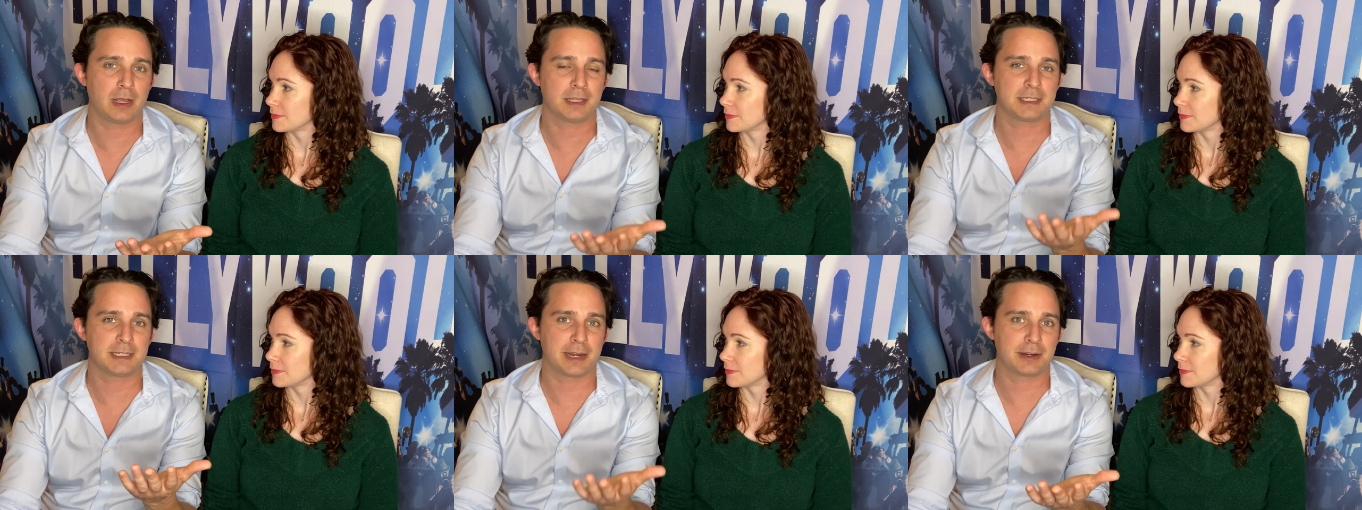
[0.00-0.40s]

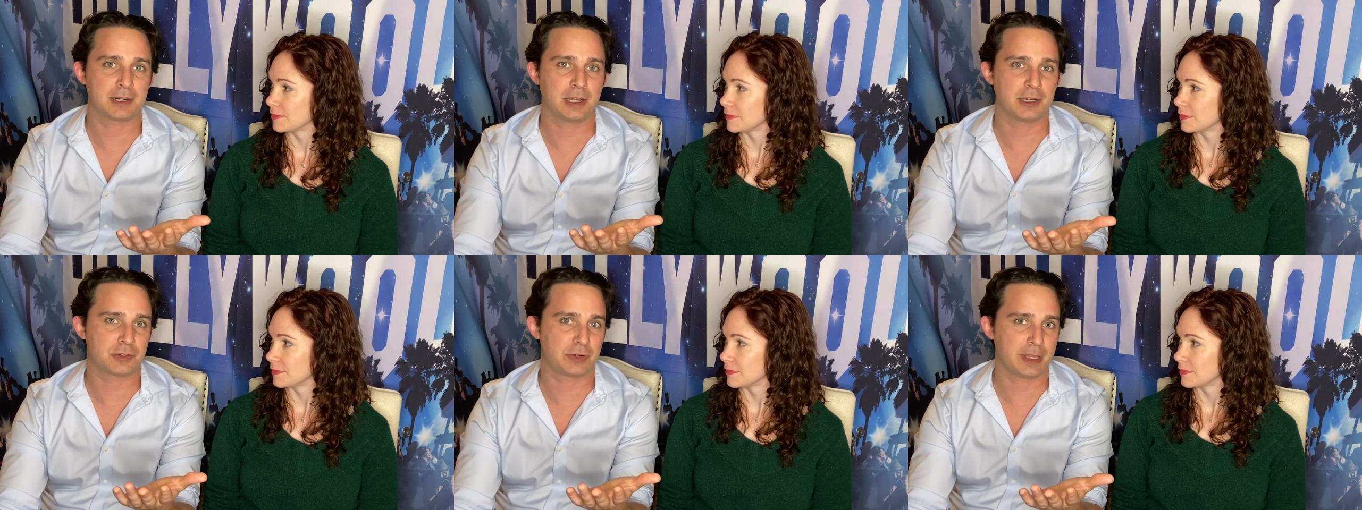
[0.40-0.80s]
Speaker 1: Snyder
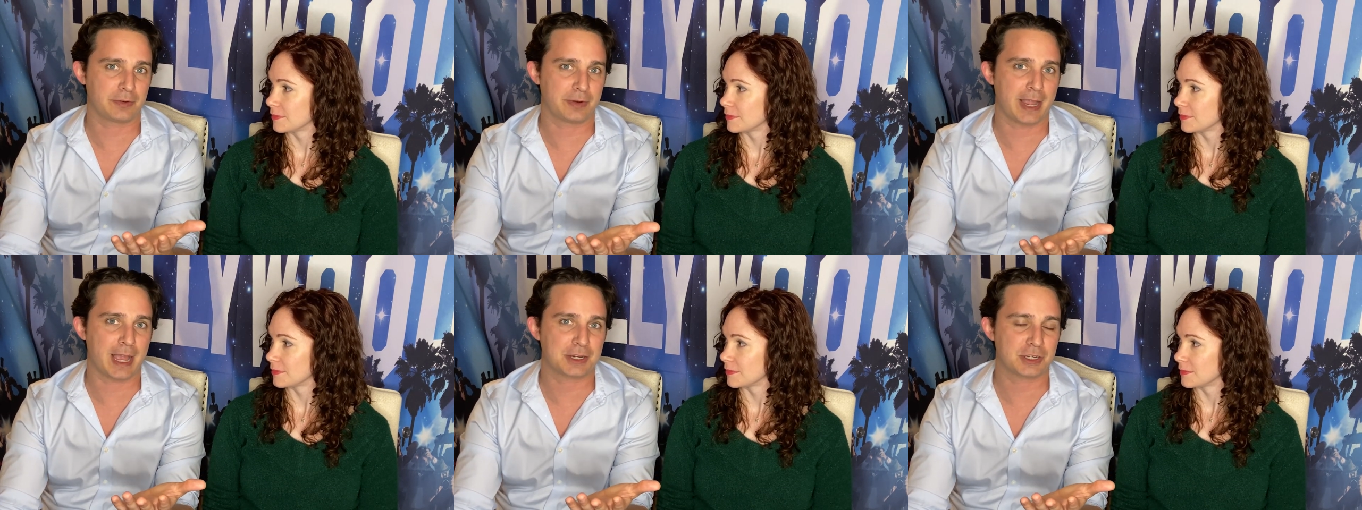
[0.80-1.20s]
Cut trailer
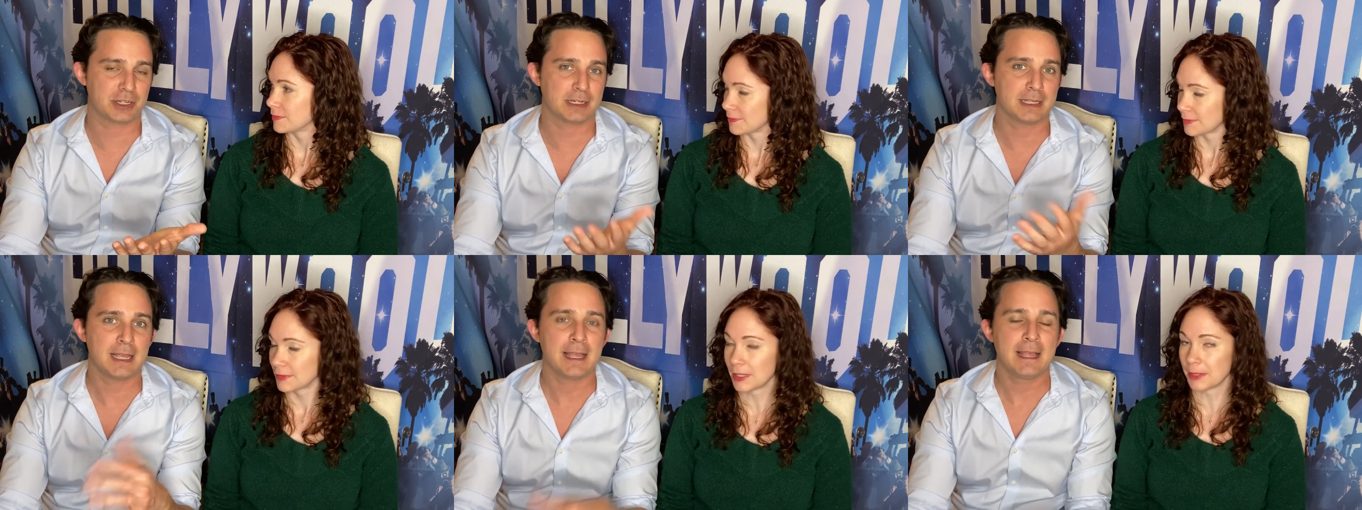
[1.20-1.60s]

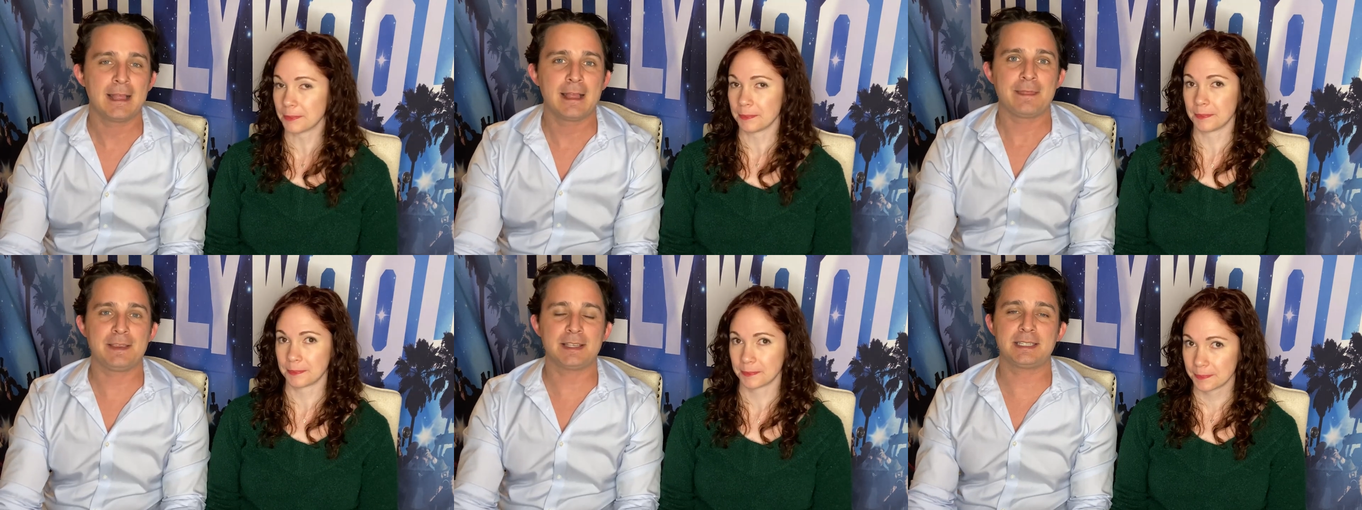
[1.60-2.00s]
reaction.
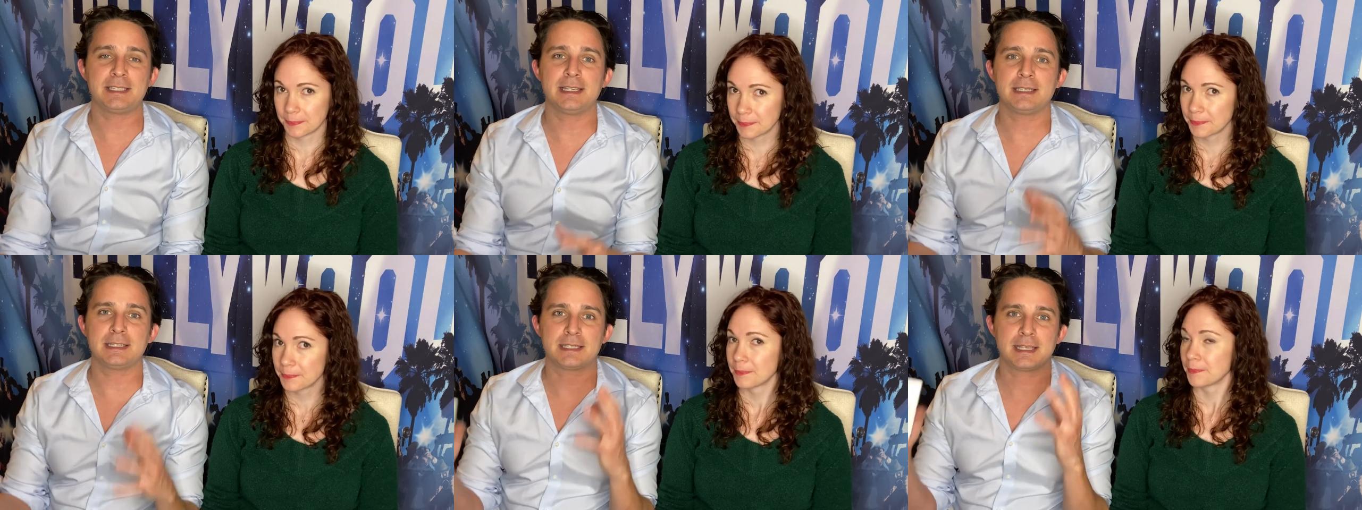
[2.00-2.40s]
This
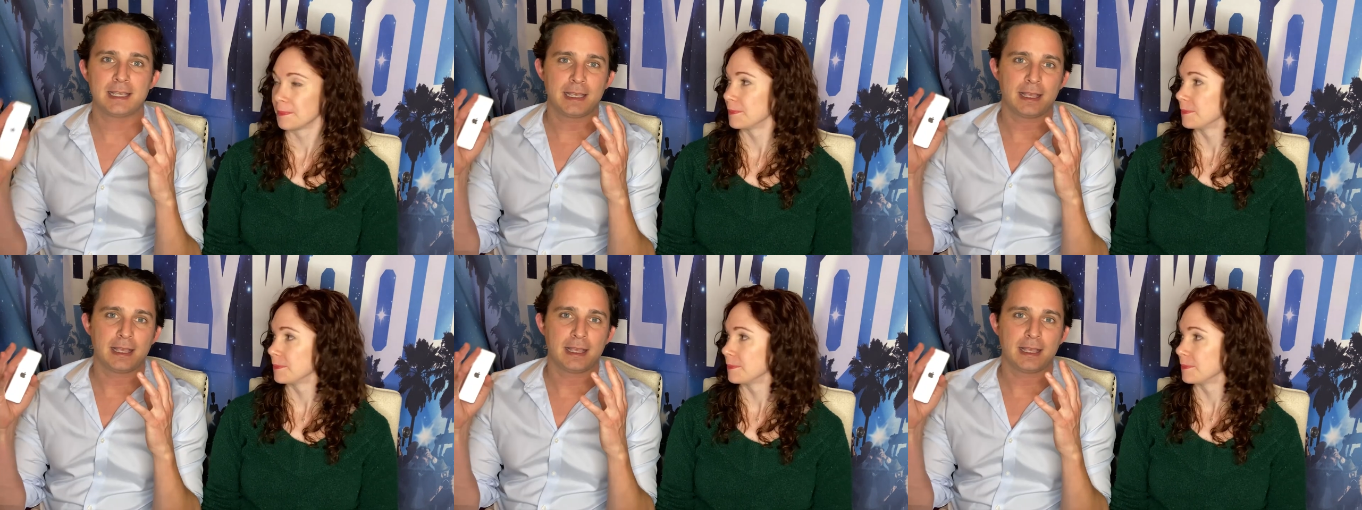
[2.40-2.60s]
is